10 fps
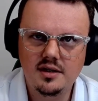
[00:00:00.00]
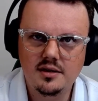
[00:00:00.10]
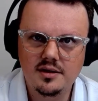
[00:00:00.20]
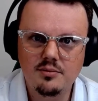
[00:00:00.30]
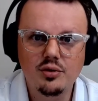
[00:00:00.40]

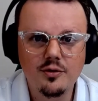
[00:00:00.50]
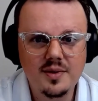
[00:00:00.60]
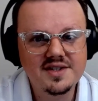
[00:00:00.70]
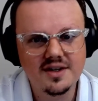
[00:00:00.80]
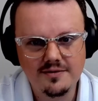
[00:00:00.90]

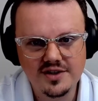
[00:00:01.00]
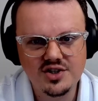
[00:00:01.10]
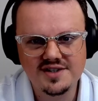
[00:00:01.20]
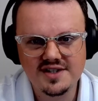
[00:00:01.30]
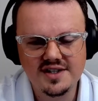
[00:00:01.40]
improvements in
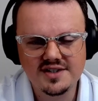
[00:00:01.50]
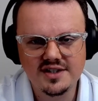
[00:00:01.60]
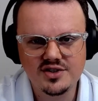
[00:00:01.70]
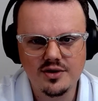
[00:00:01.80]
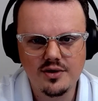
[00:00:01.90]
efficiencies.
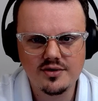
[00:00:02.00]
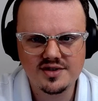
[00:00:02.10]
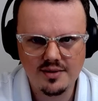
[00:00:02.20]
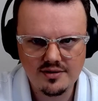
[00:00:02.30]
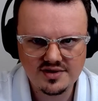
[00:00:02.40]
And so there are
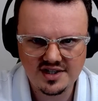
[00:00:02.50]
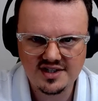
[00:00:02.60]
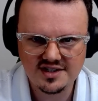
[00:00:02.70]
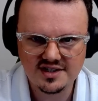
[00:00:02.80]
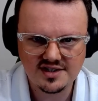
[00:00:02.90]
some other
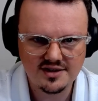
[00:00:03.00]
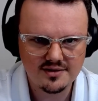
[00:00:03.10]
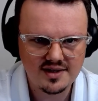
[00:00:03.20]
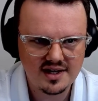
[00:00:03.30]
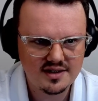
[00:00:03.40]
statistics here
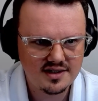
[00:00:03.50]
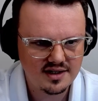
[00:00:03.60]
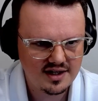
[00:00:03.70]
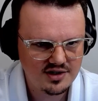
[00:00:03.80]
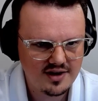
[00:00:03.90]
that
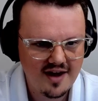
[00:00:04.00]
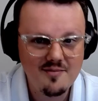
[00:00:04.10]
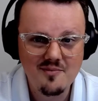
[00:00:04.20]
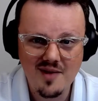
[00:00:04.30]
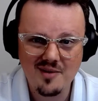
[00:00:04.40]
I don't
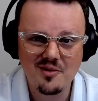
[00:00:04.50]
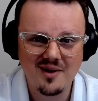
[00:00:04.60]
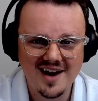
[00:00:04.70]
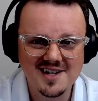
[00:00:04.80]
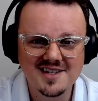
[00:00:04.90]
have
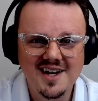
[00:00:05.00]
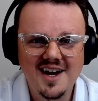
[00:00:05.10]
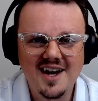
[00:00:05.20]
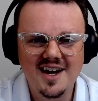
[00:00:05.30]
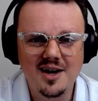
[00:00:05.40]
memorized,
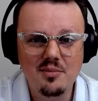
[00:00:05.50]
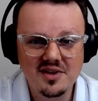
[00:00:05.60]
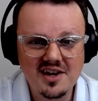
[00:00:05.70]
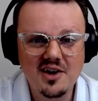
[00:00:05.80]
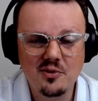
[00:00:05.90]
but
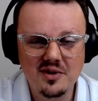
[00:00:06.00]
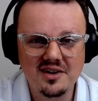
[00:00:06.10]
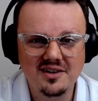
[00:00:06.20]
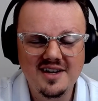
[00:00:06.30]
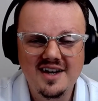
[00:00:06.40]
they are
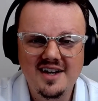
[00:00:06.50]
real,